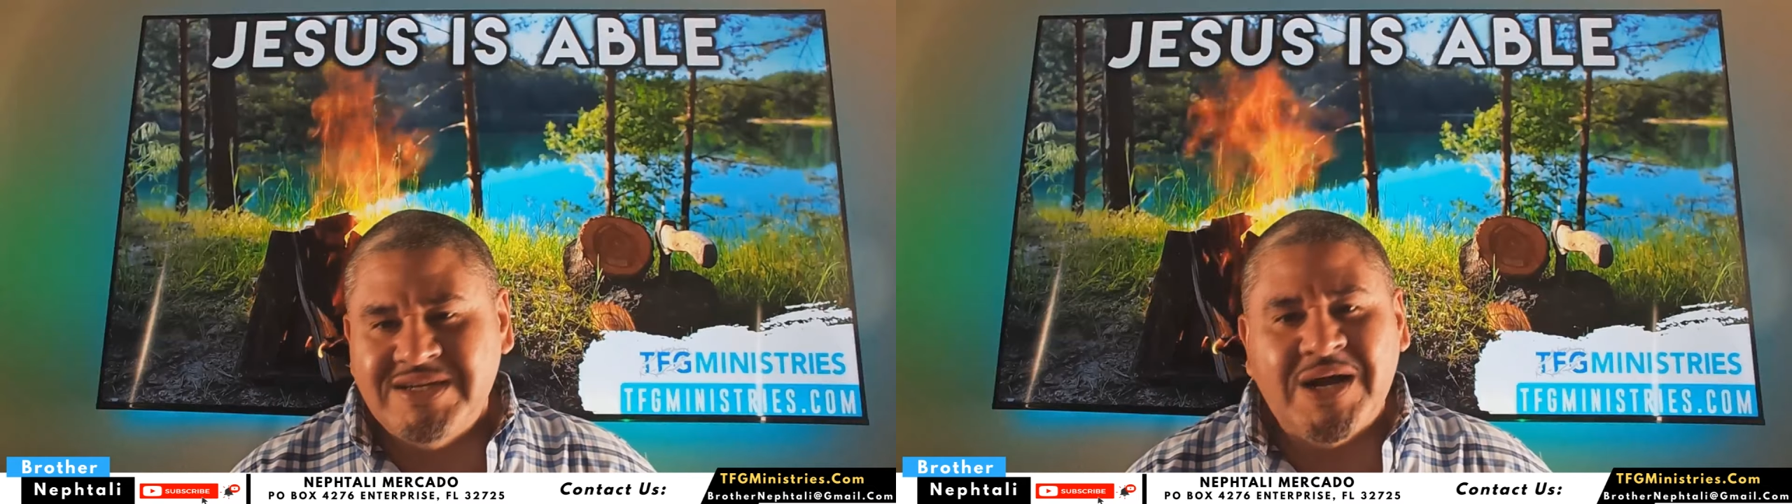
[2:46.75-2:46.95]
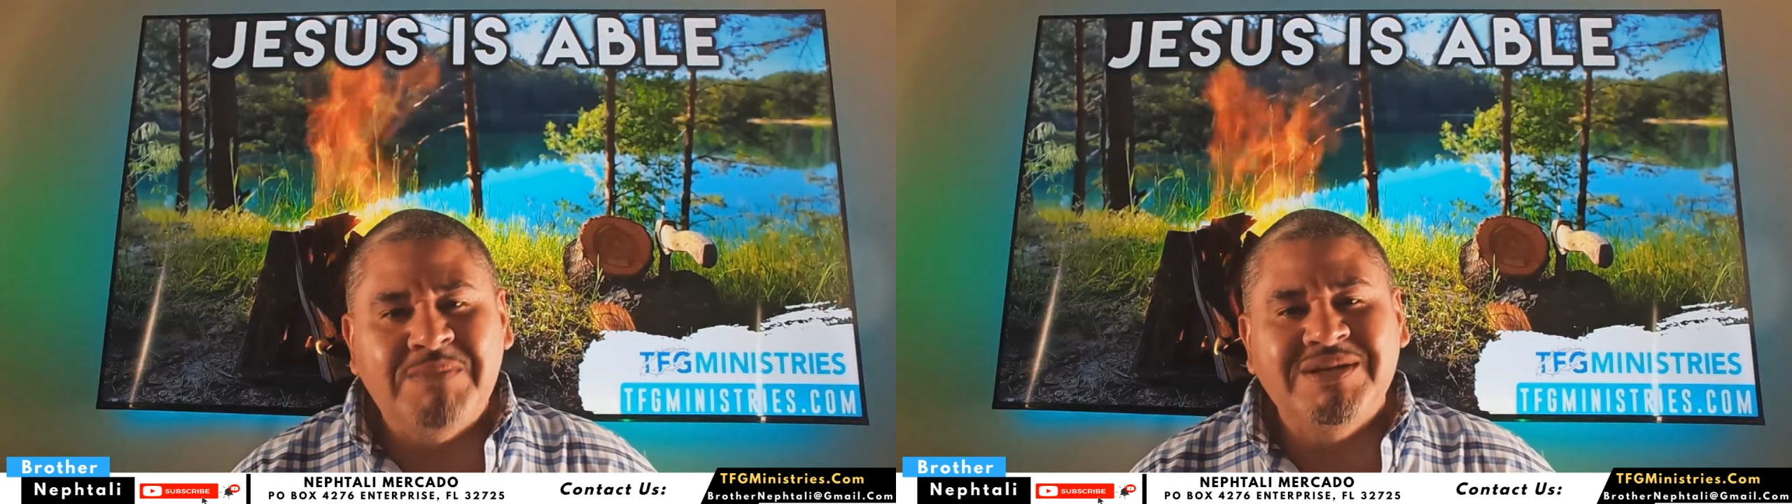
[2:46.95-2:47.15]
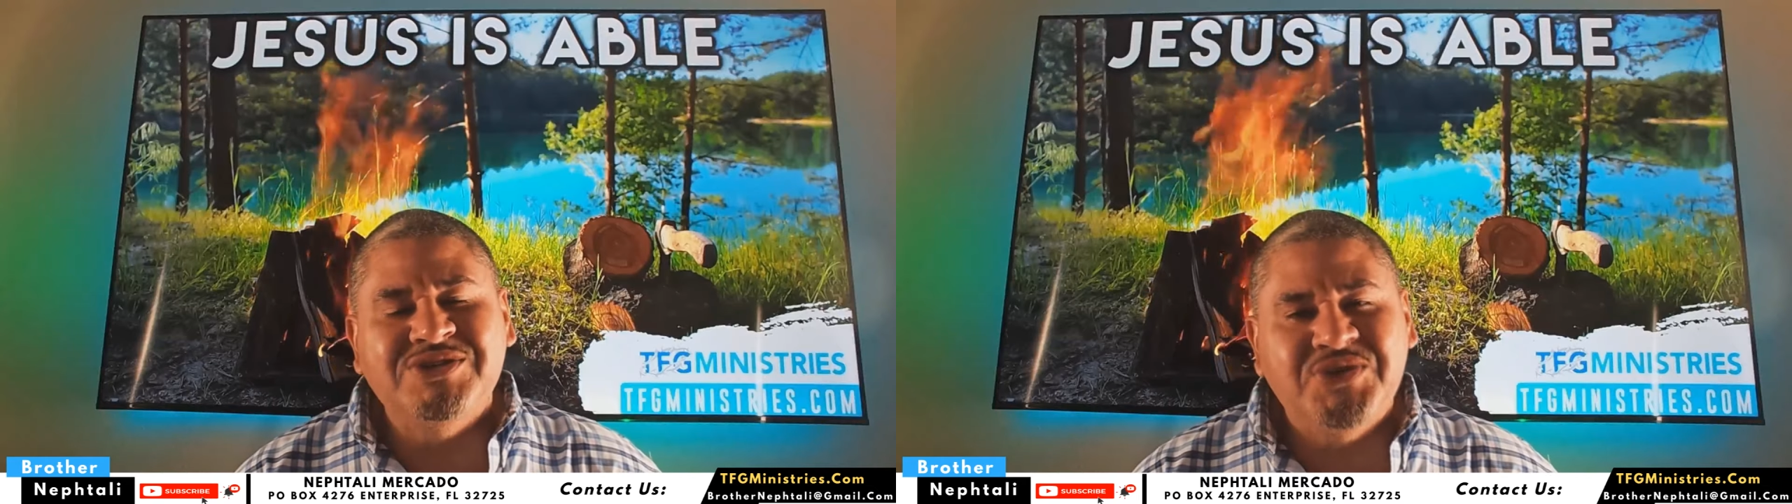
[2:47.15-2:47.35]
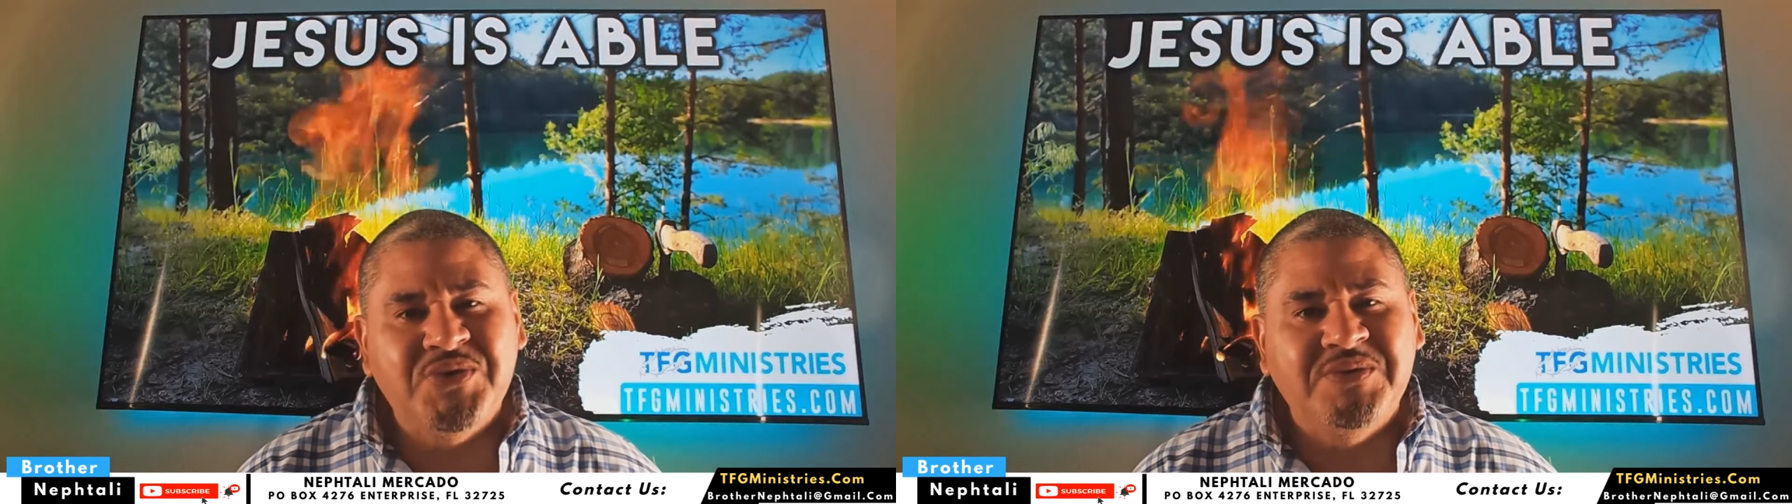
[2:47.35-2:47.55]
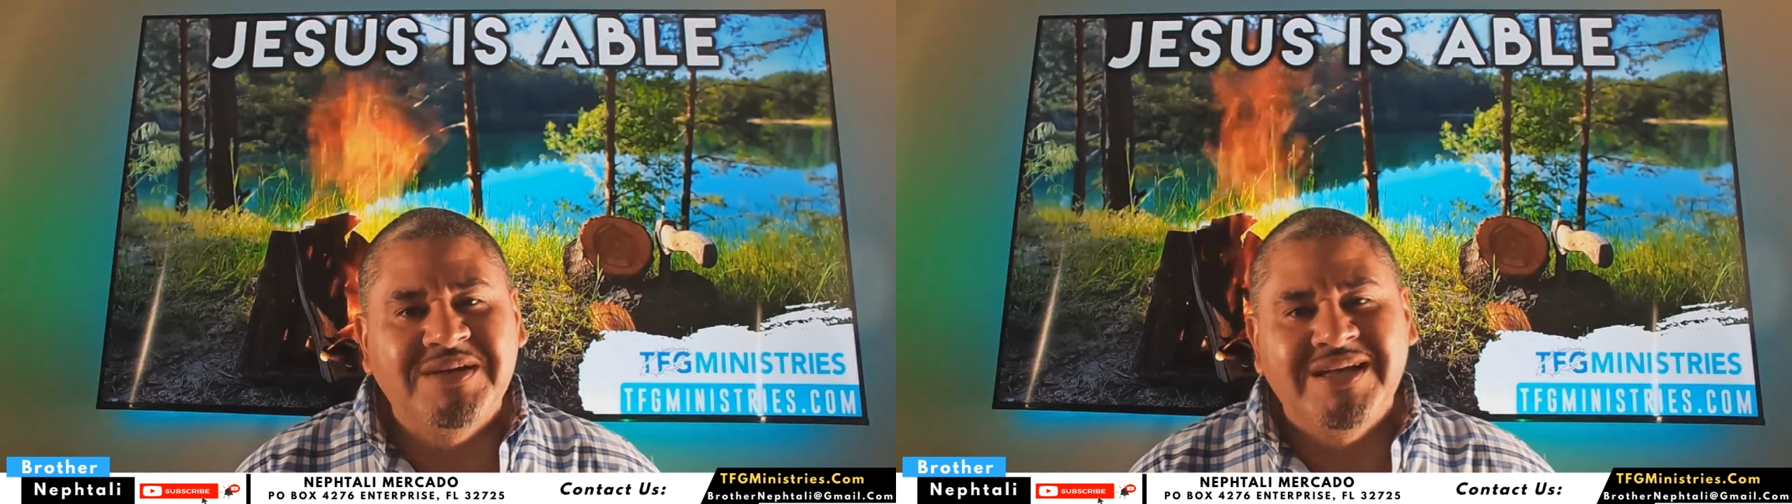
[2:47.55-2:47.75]
God bless
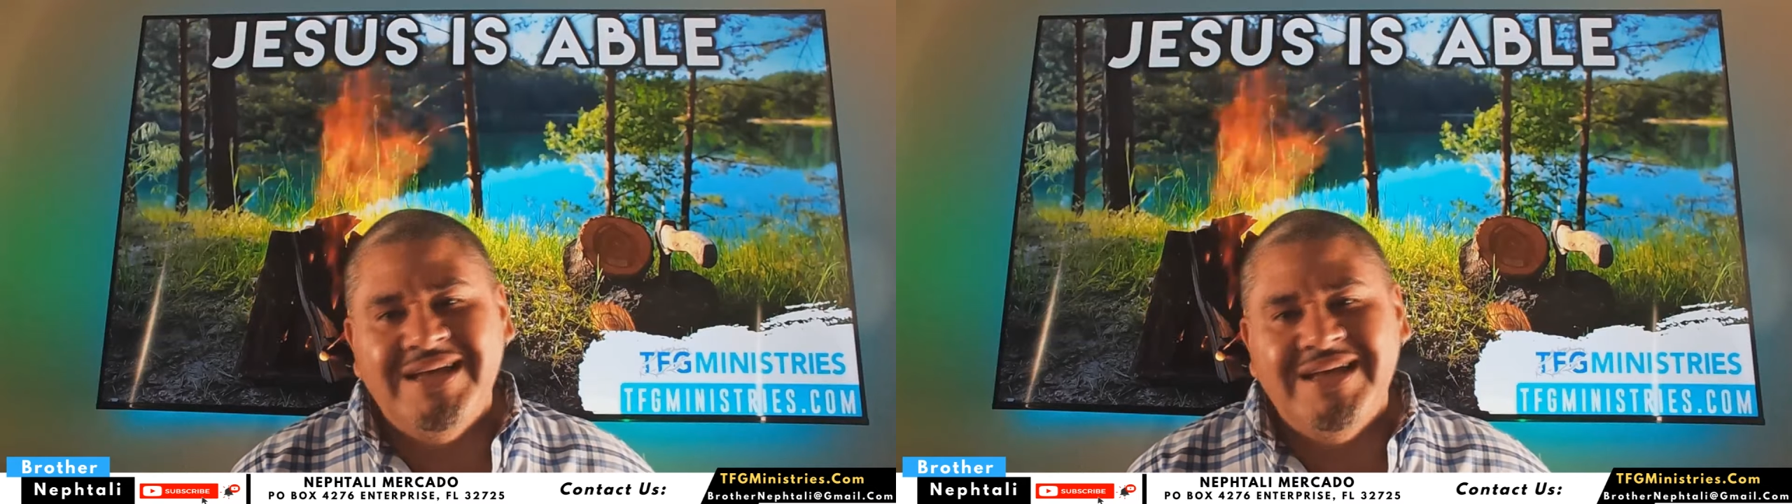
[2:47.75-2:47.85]
you